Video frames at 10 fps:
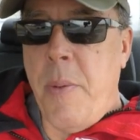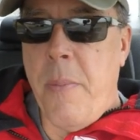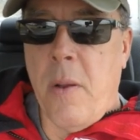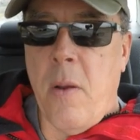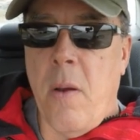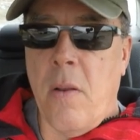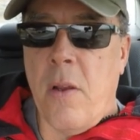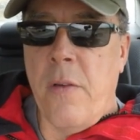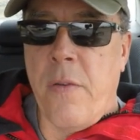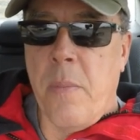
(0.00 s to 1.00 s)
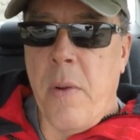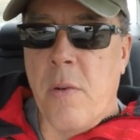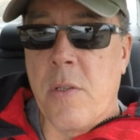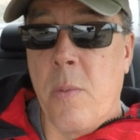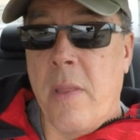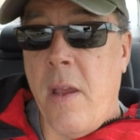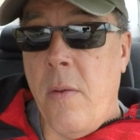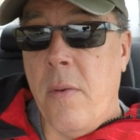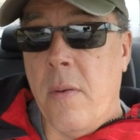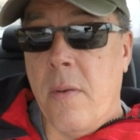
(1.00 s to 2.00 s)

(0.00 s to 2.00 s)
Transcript: of people go out looking for boats without